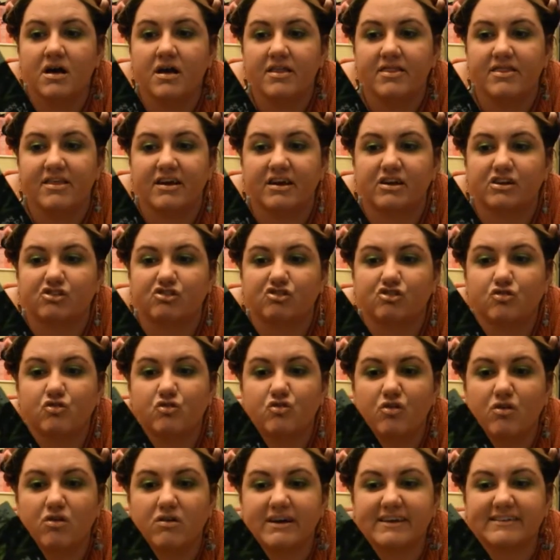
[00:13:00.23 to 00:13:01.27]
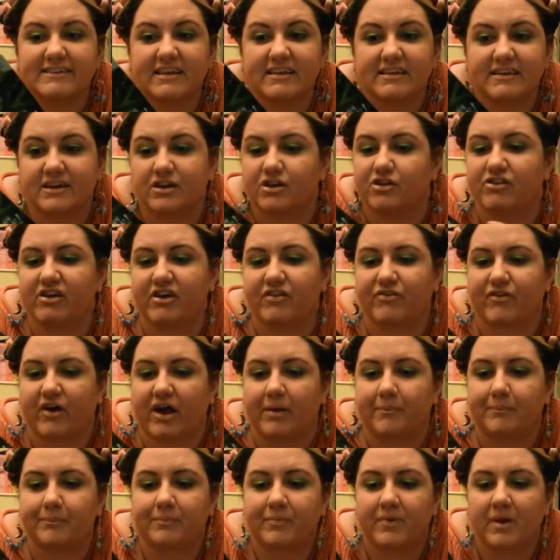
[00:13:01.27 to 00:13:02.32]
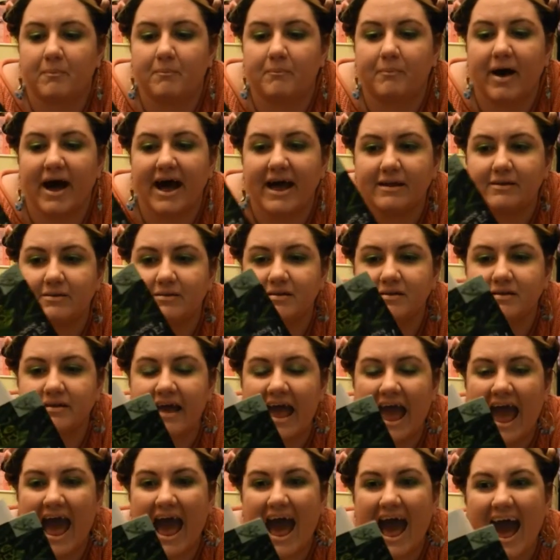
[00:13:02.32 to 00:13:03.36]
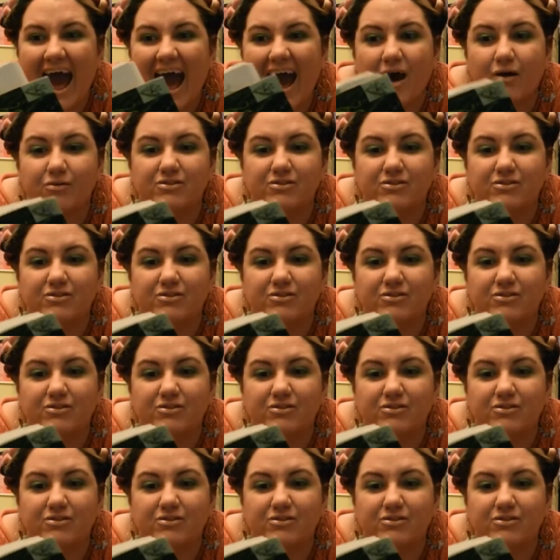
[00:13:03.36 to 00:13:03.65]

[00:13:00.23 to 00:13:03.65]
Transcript: their school is a little different. But how